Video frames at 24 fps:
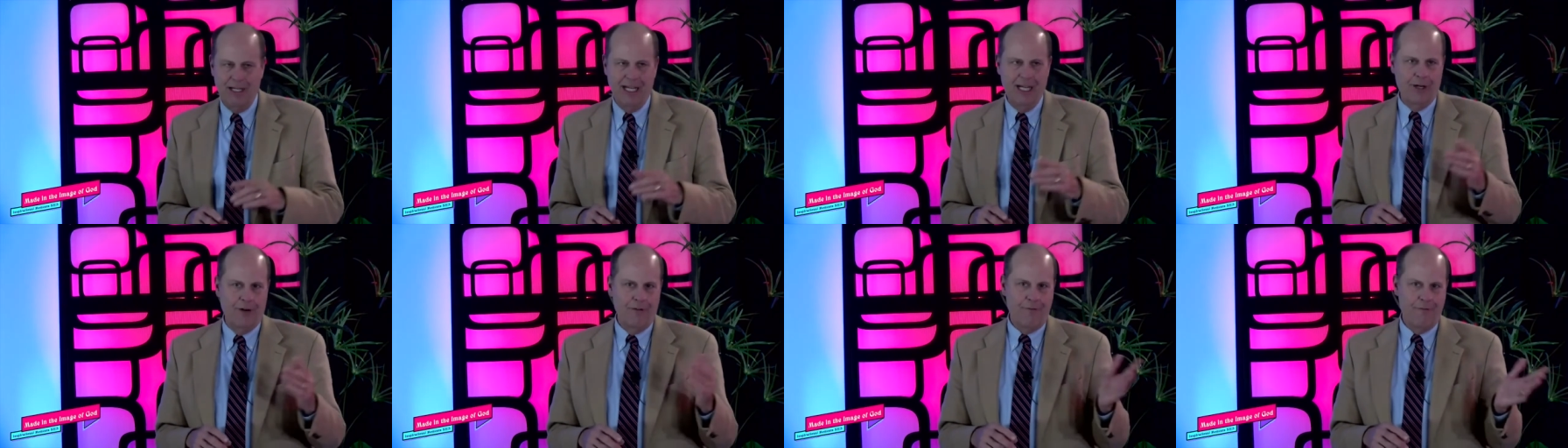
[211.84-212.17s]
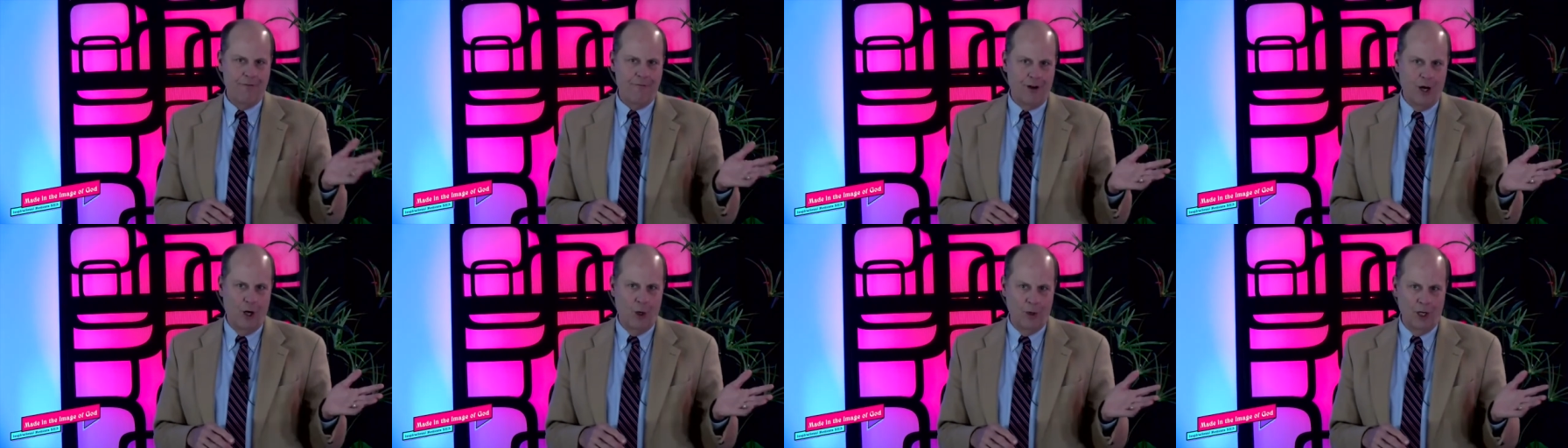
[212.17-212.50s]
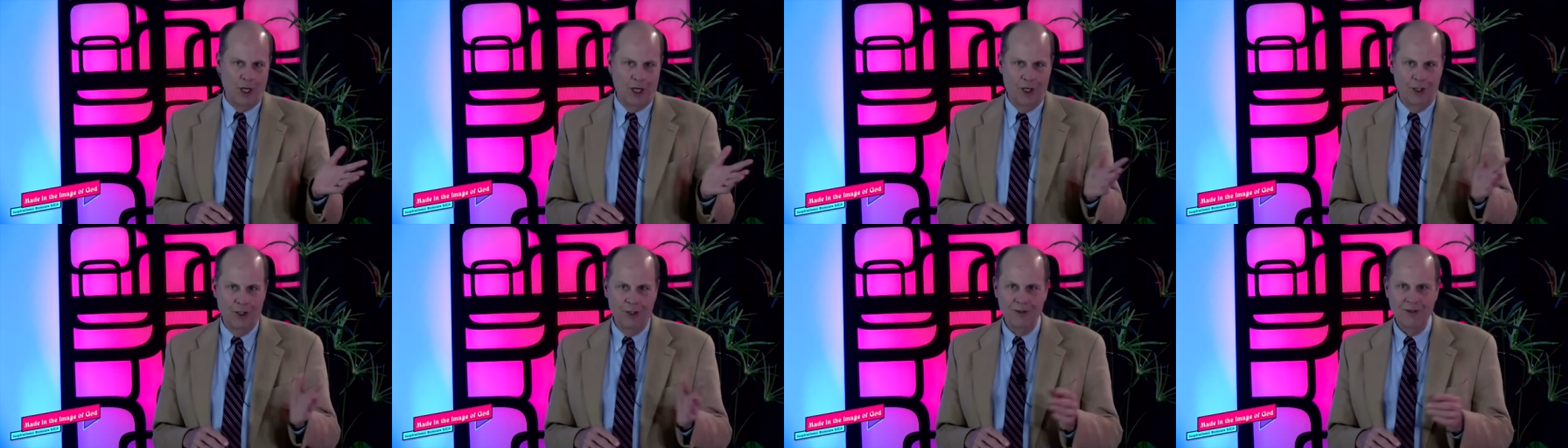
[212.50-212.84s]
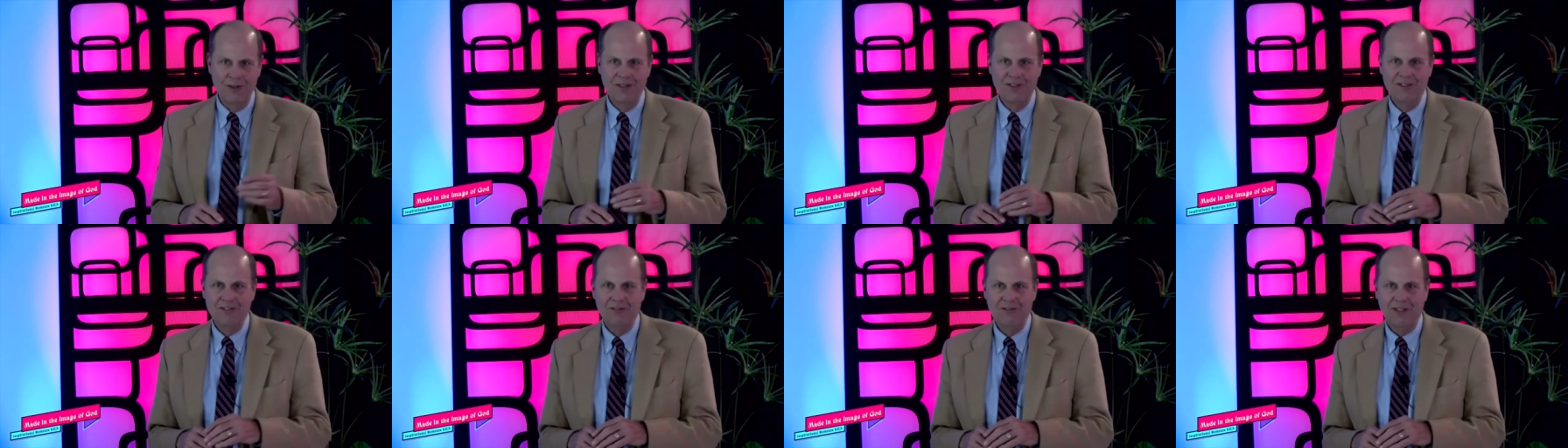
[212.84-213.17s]
be it a
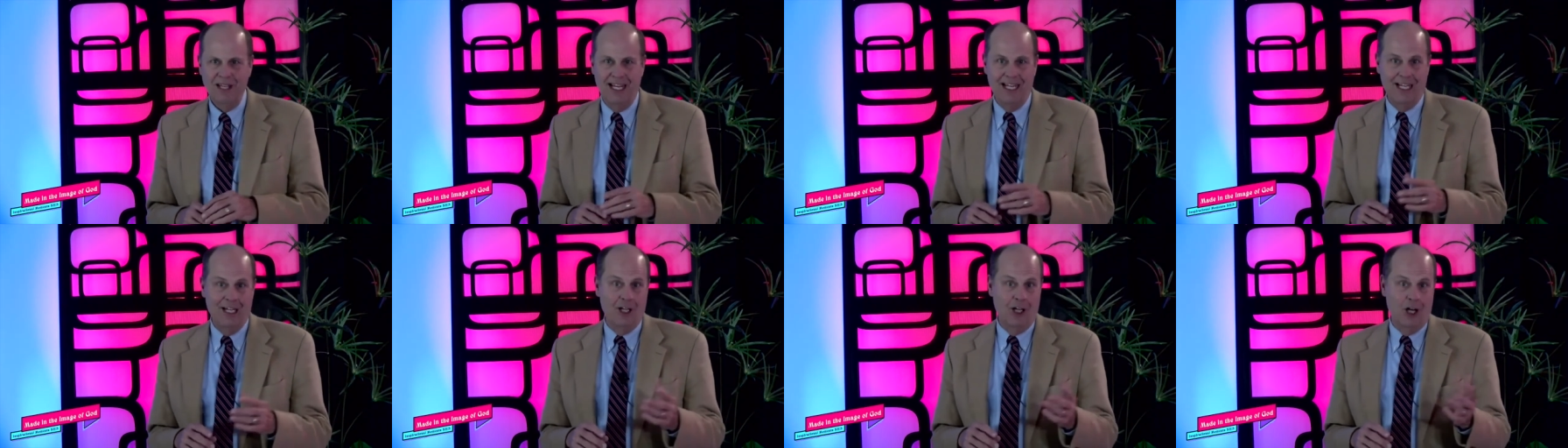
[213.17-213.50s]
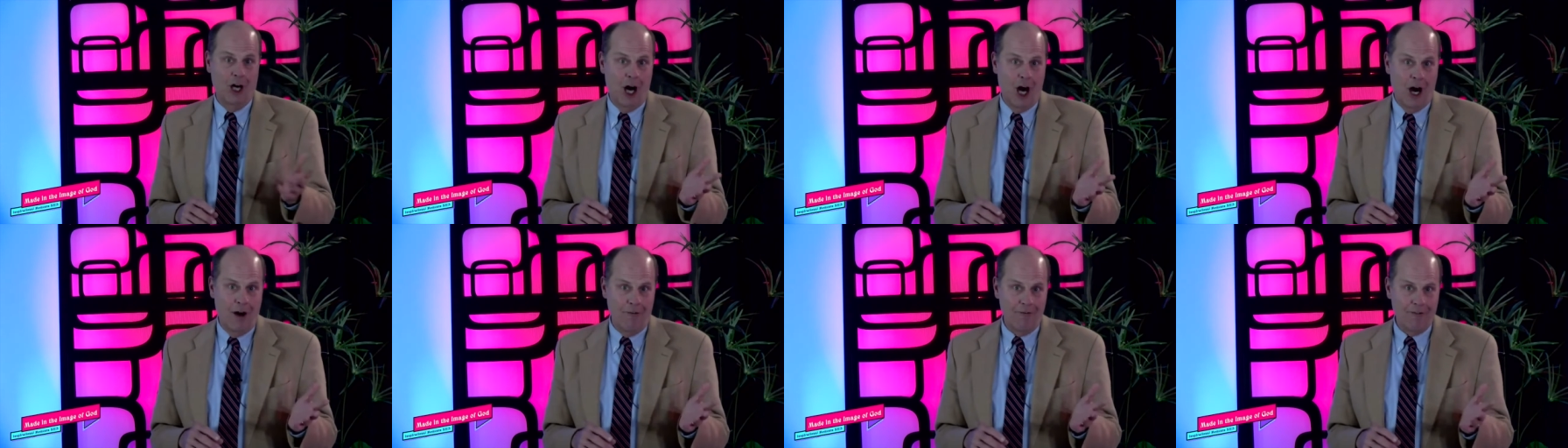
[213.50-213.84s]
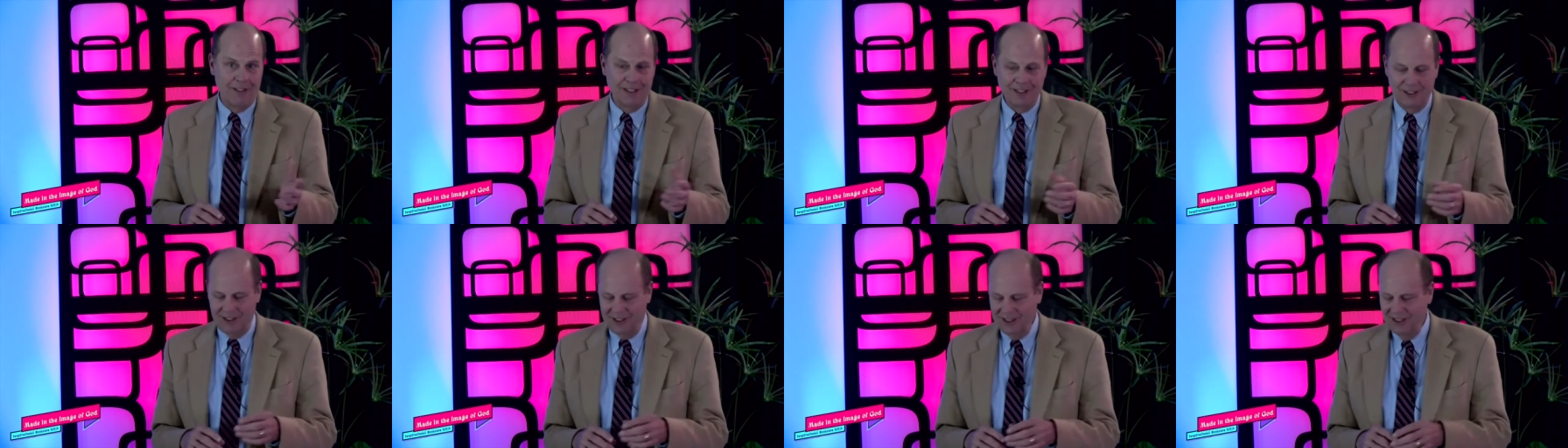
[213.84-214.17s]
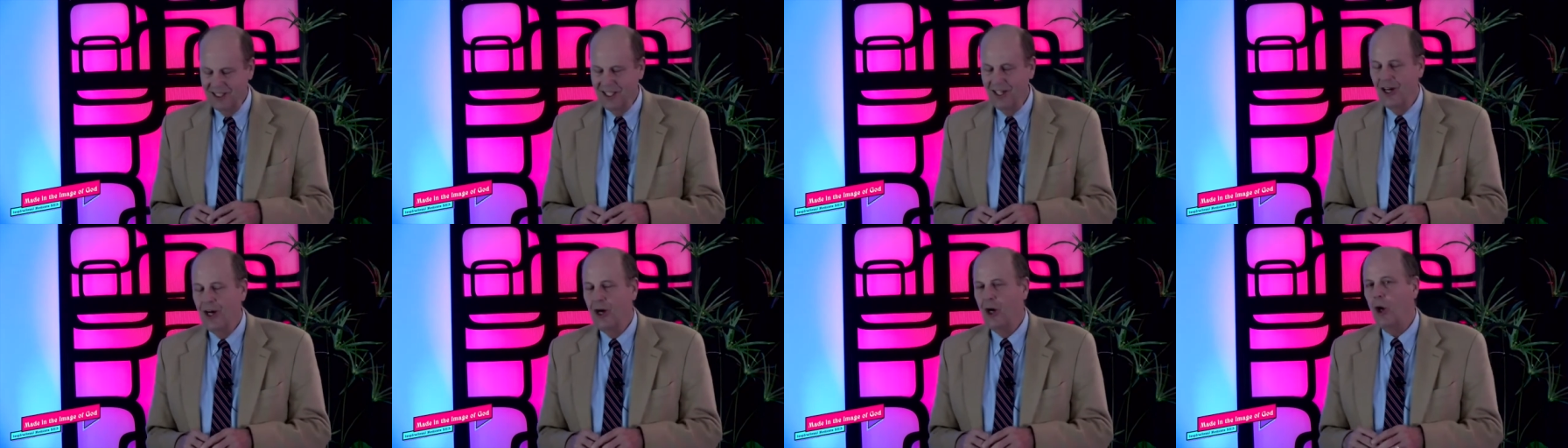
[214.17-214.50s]
photo in an office